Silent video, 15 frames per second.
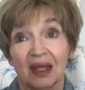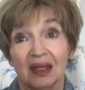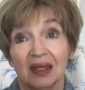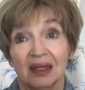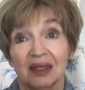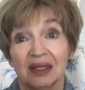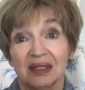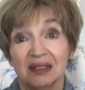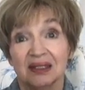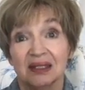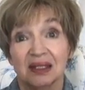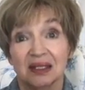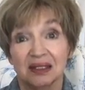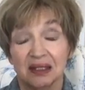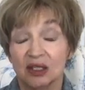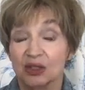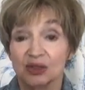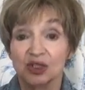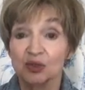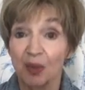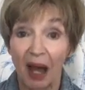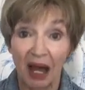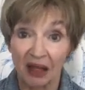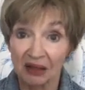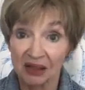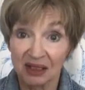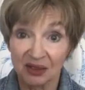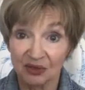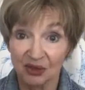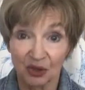this is your spouse
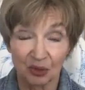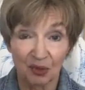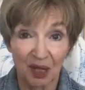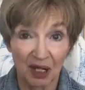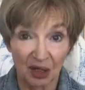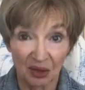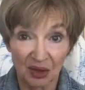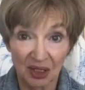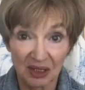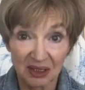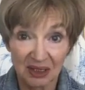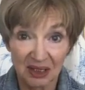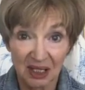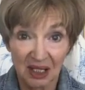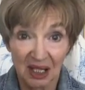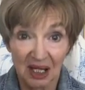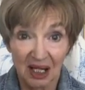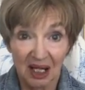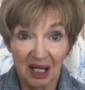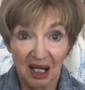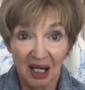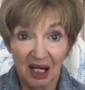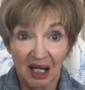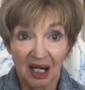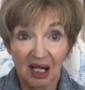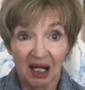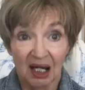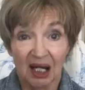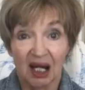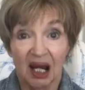if you're married.
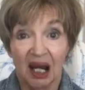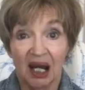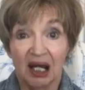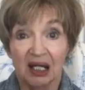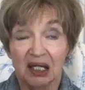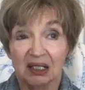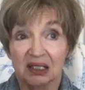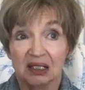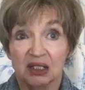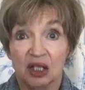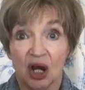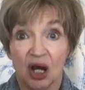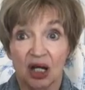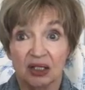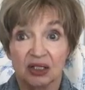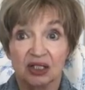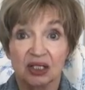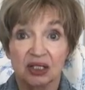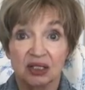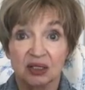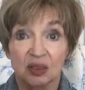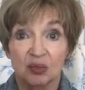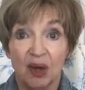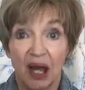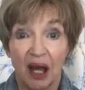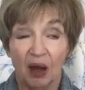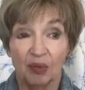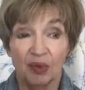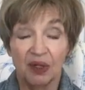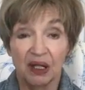And it's not just
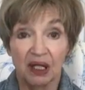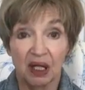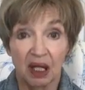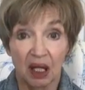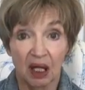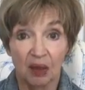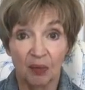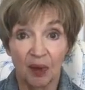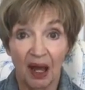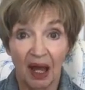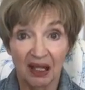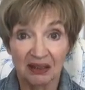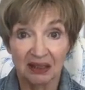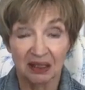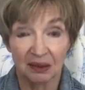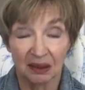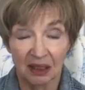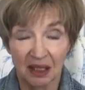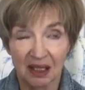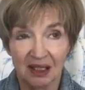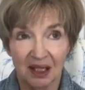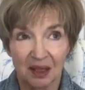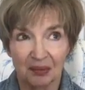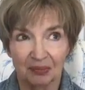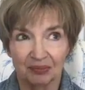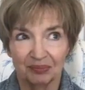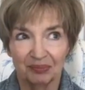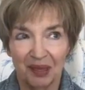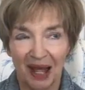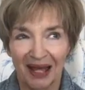about being
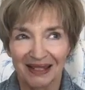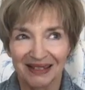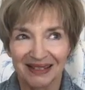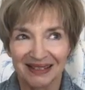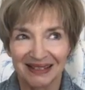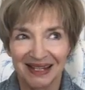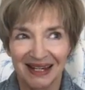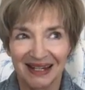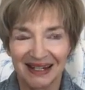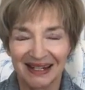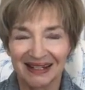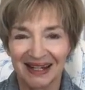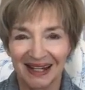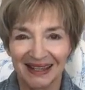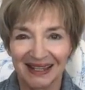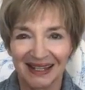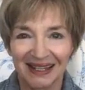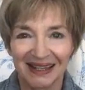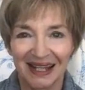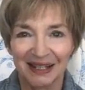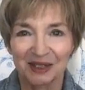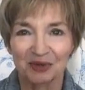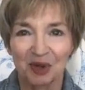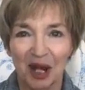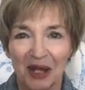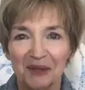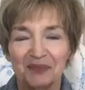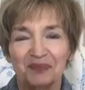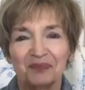incapacitated, I think that's right.